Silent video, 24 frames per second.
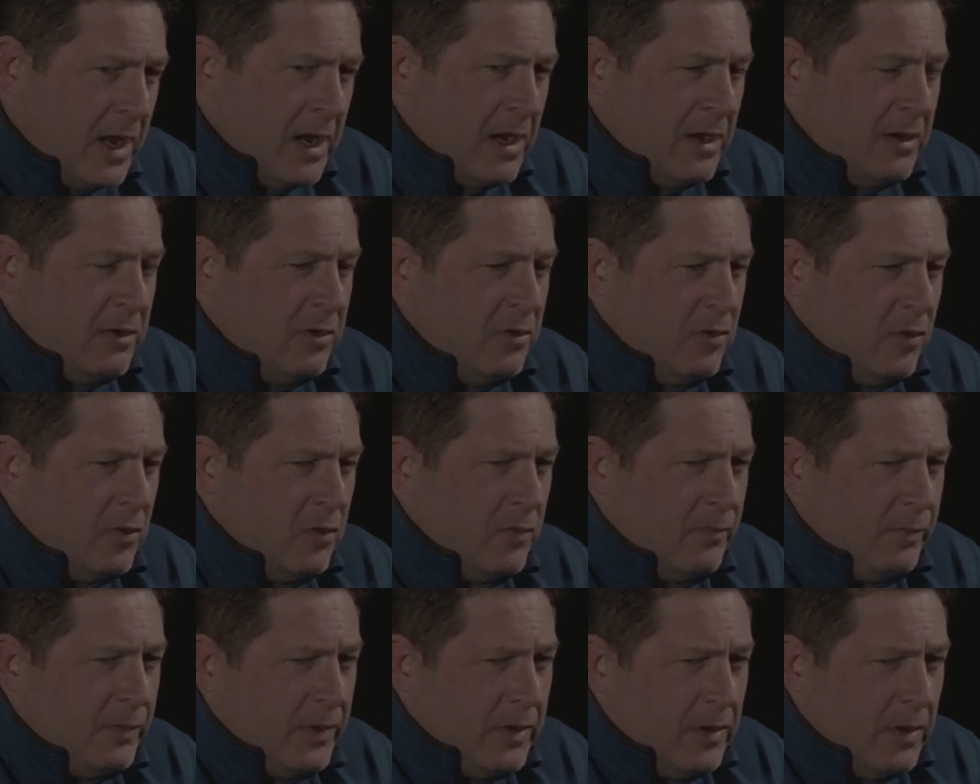and you
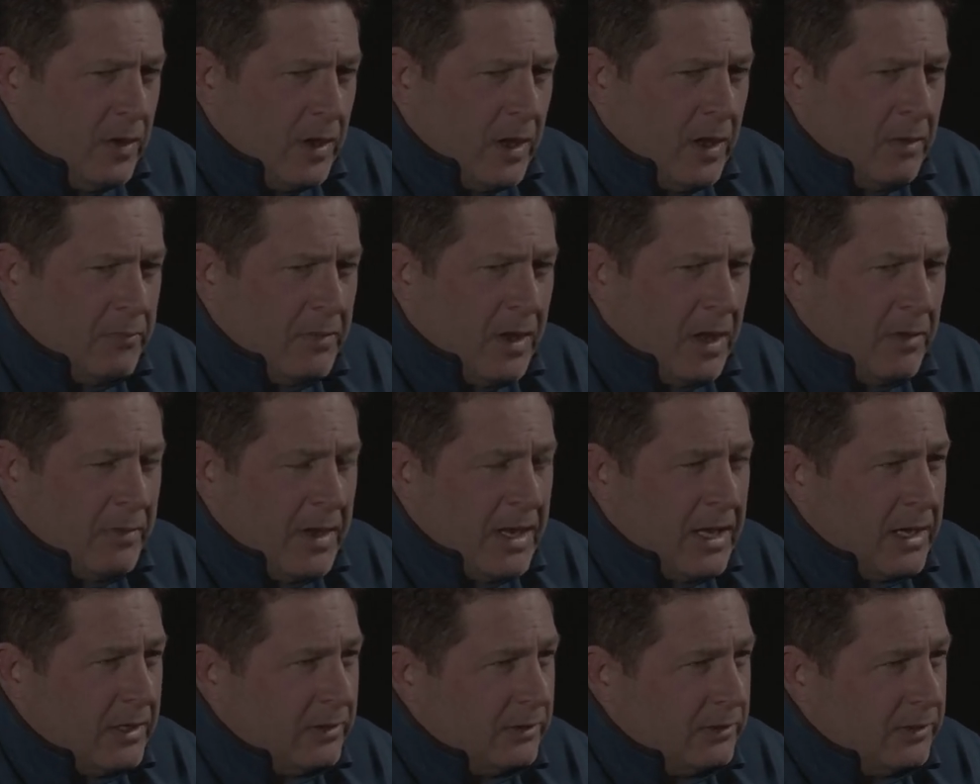know, I'm
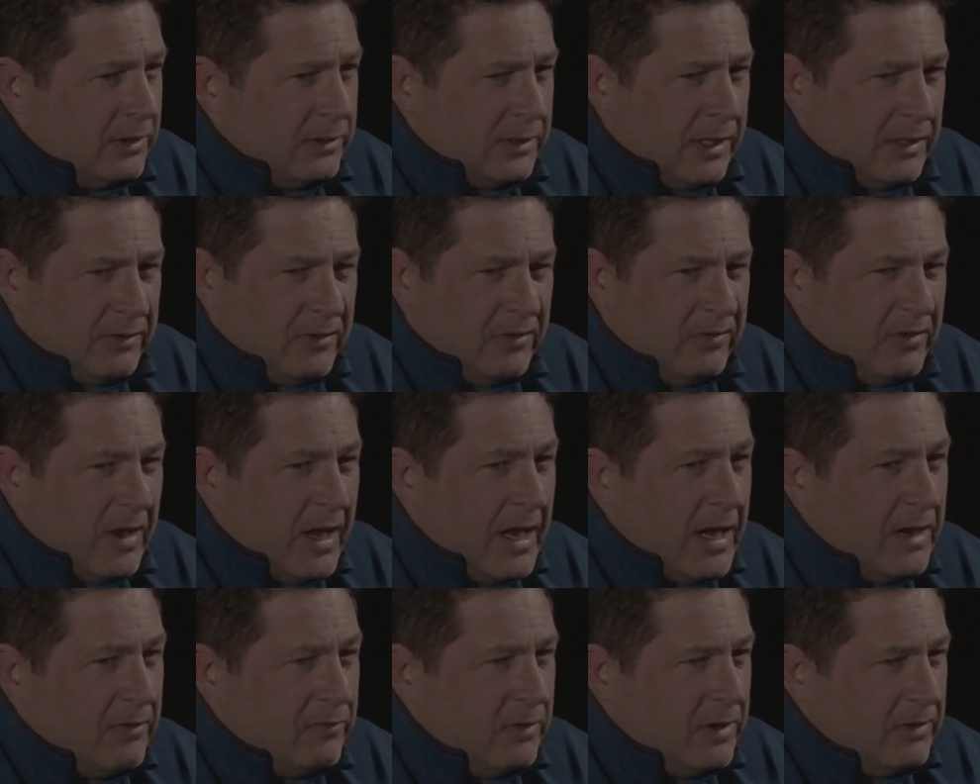I'm handling like these
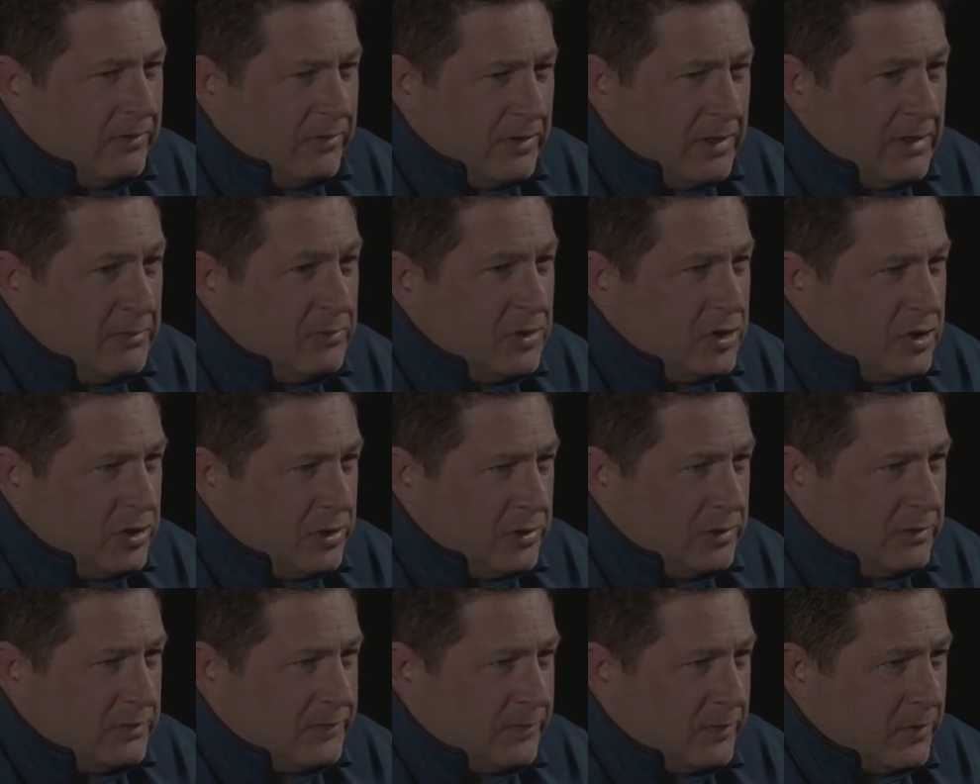high-res
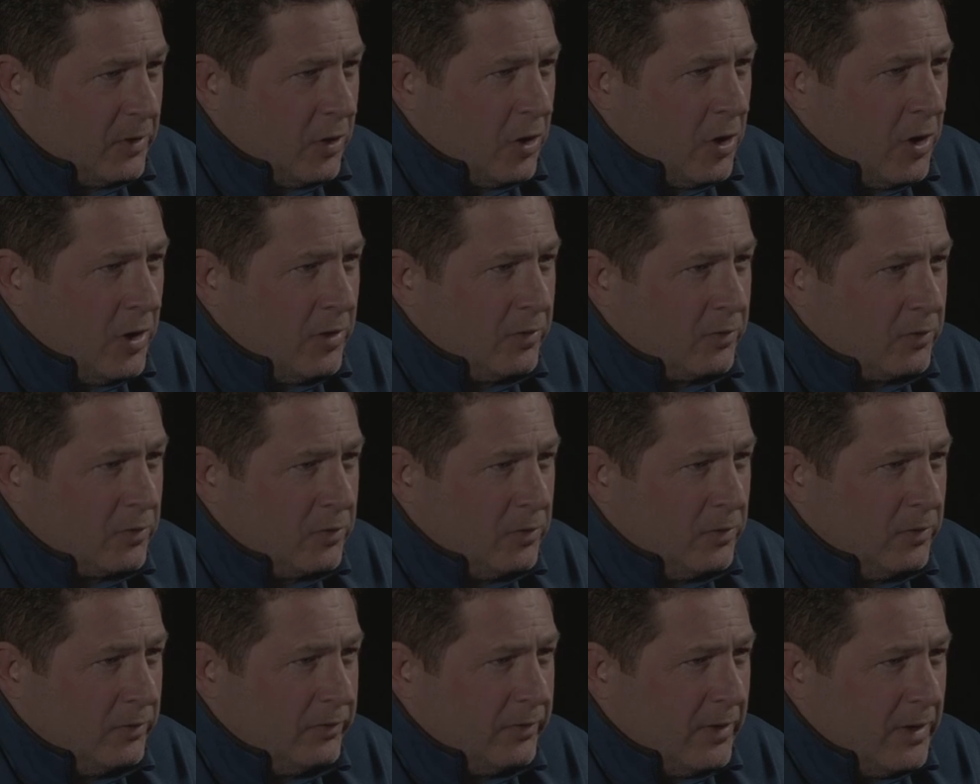images for the
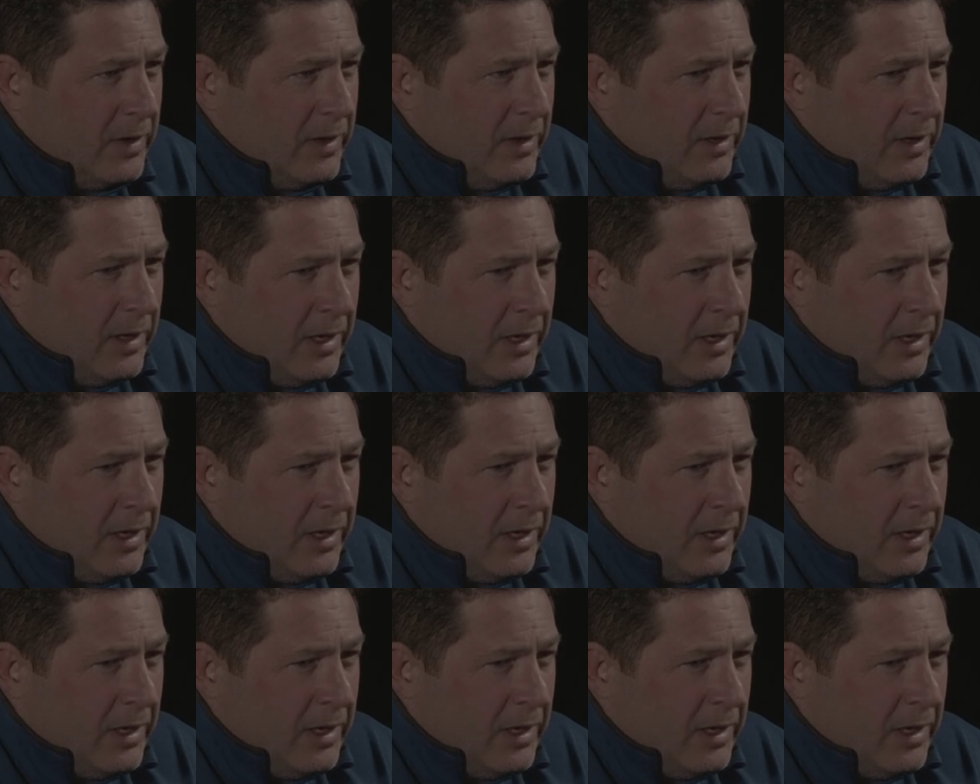articles,